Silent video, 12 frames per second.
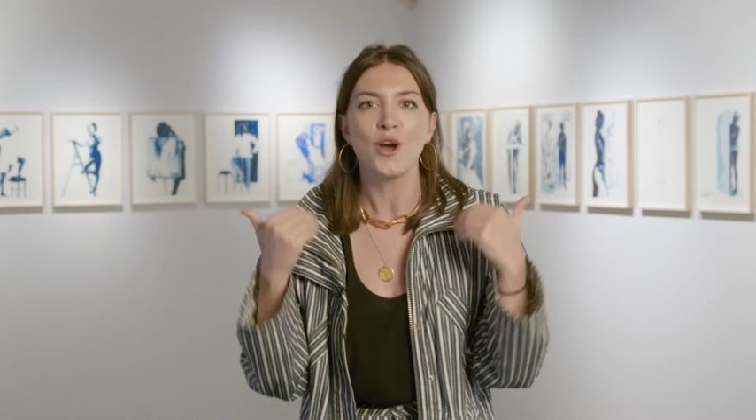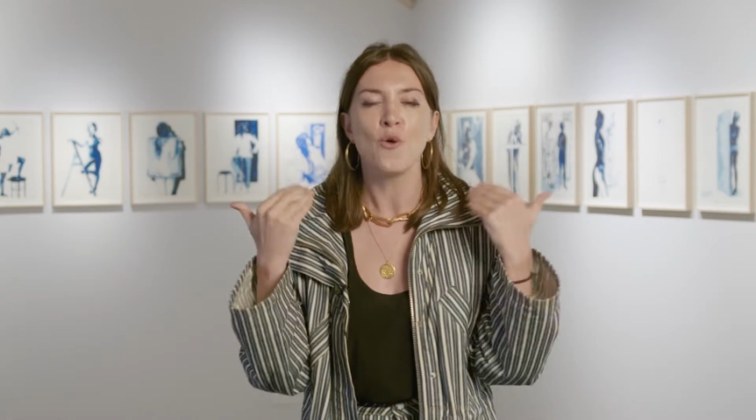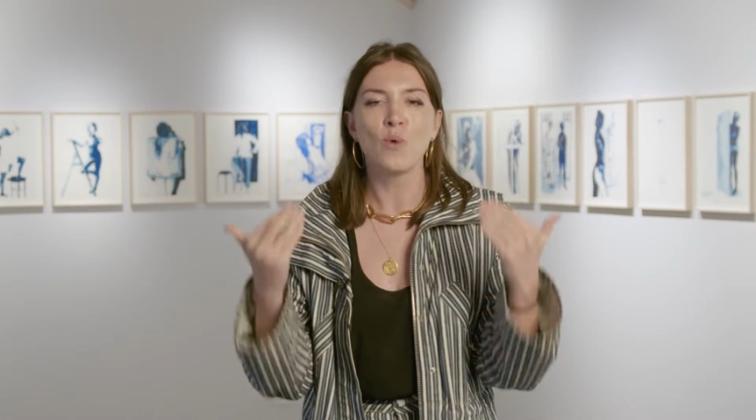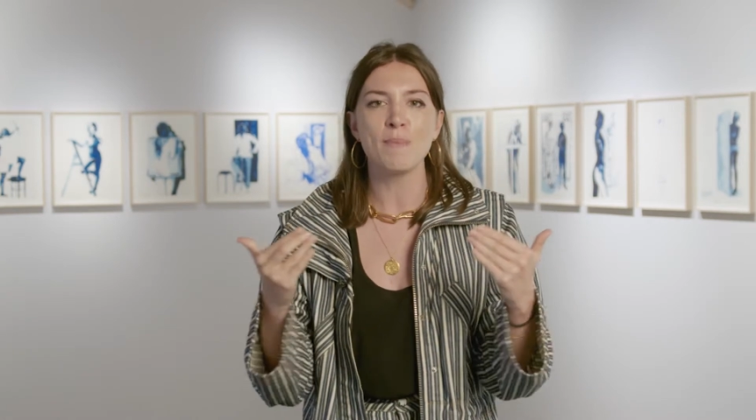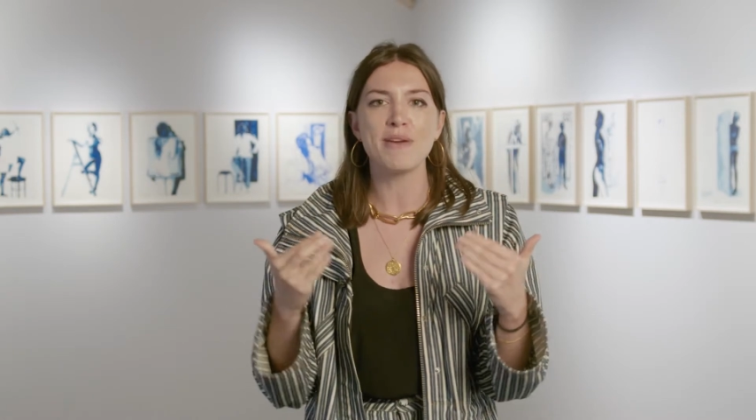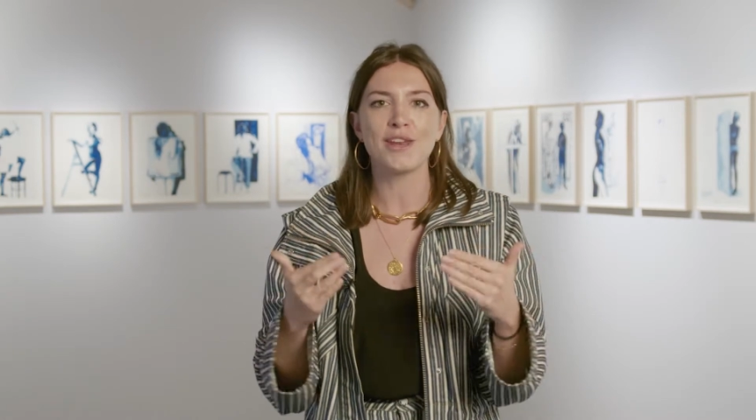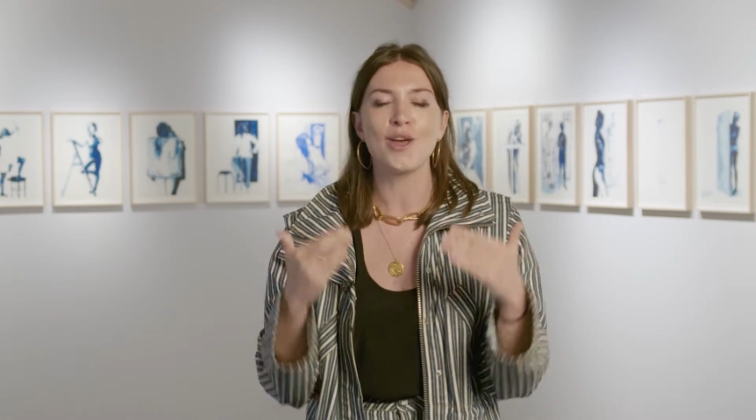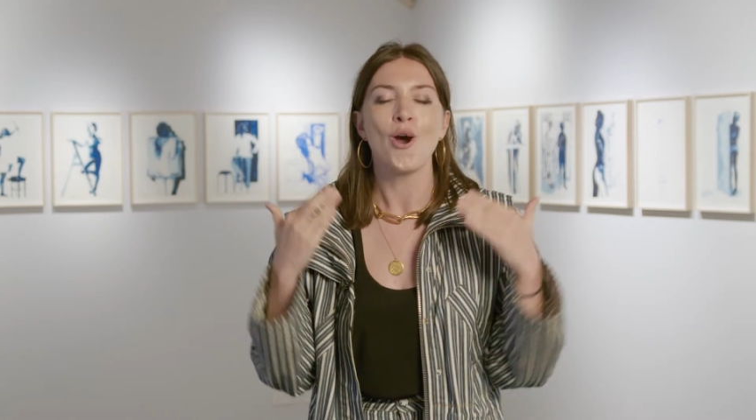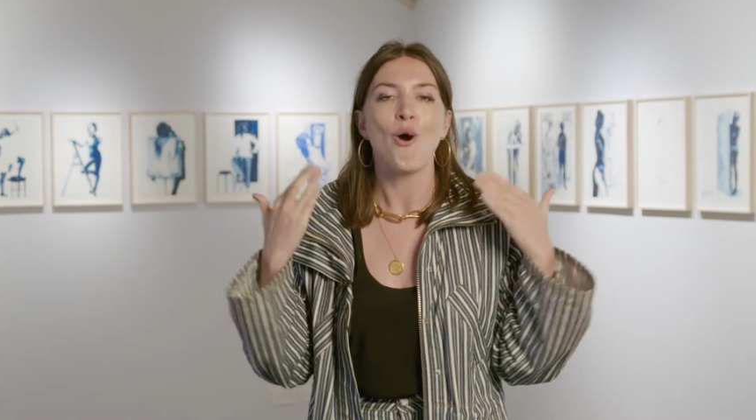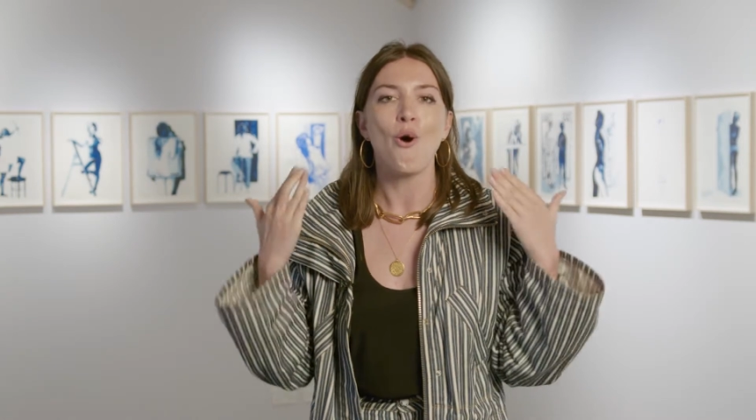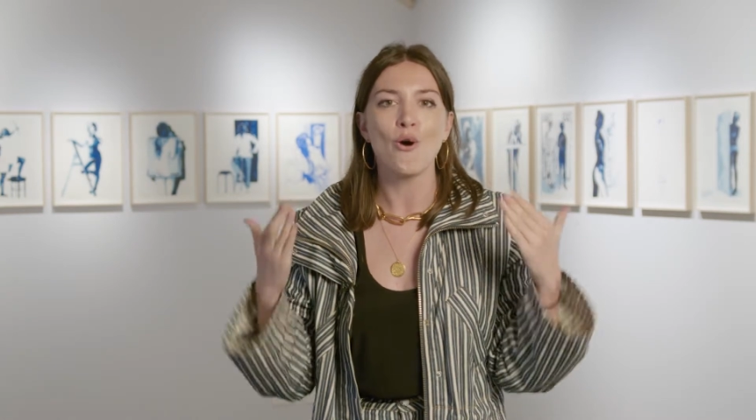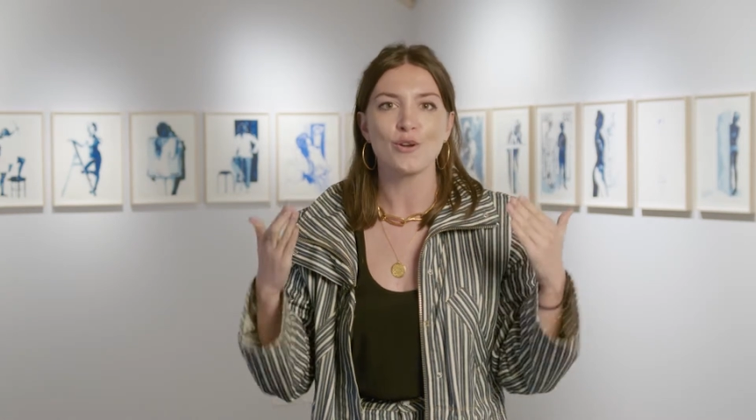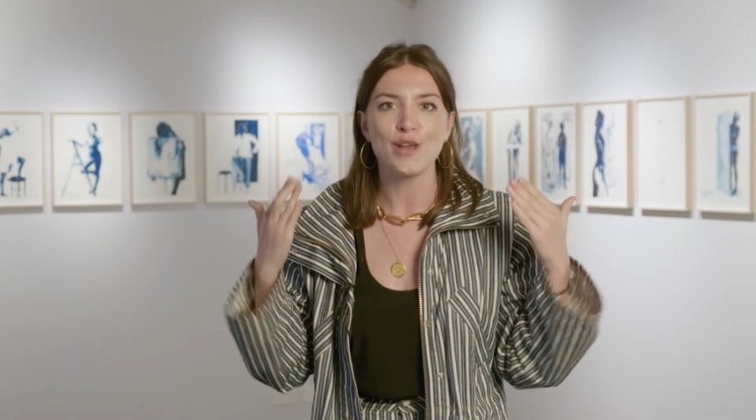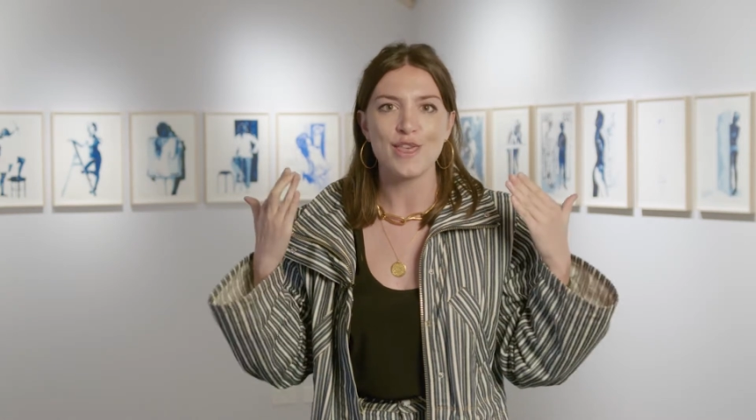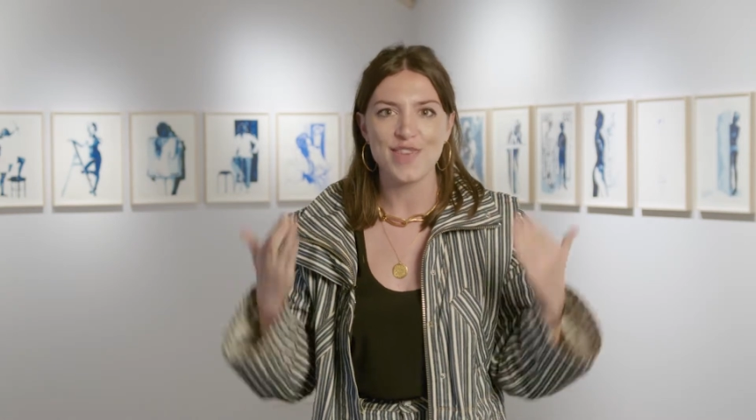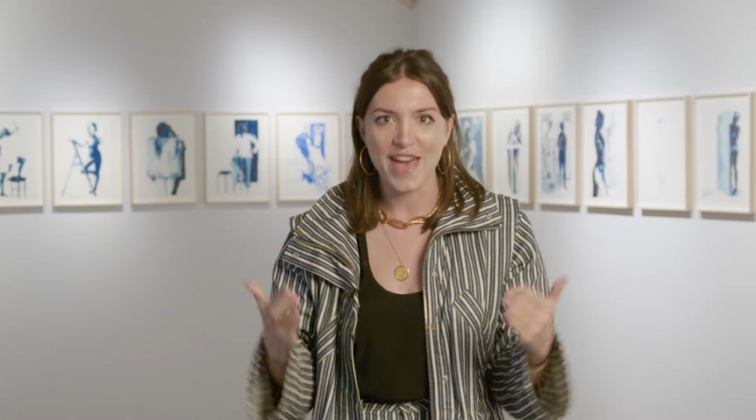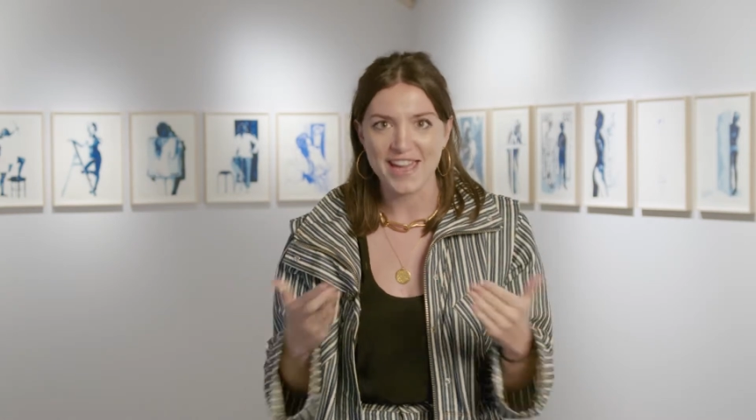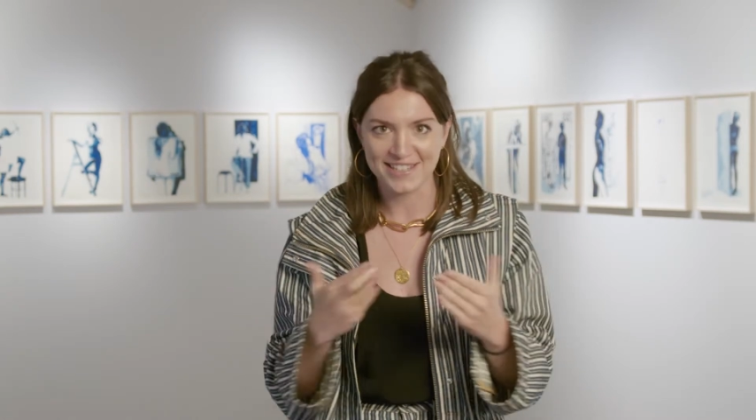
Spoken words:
women on their